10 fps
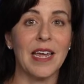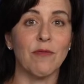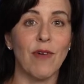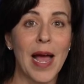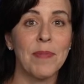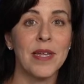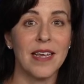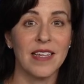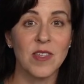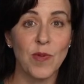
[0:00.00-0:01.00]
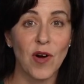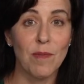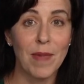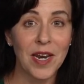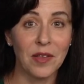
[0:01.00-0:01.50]
rapid
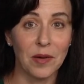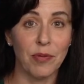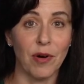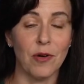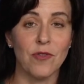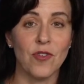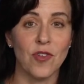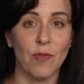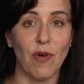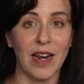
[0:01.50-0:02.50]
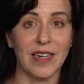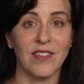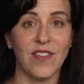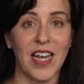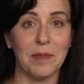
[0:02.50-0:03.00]
experimental approach to product
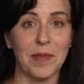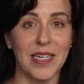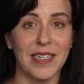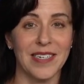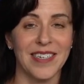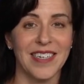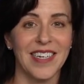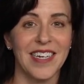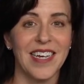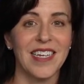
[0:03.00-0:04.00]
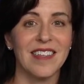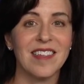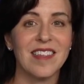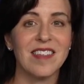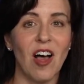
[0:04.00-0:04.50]
development.
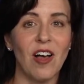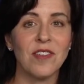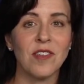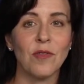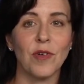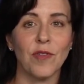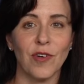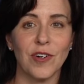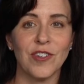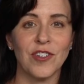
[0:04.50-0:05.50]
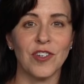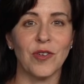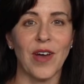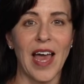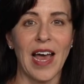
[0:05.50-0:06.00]
This is also referred
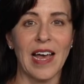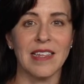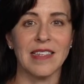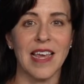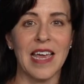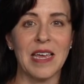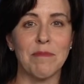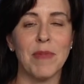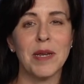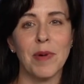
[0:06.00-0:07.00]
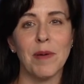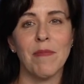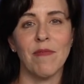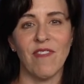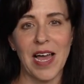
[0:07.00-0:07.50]
to as a
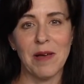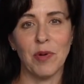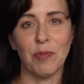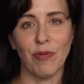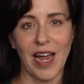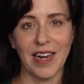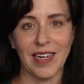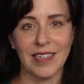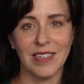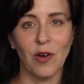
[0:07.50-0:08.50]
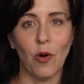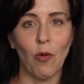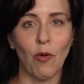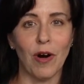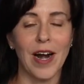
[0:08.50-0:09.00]
minimum viable product
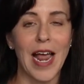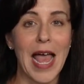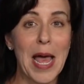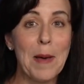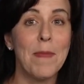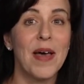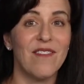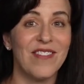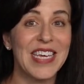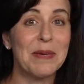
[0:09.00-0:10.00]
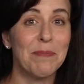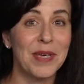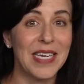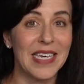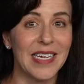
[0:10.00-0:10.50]
or
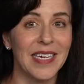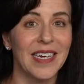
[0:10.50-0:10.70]
MVP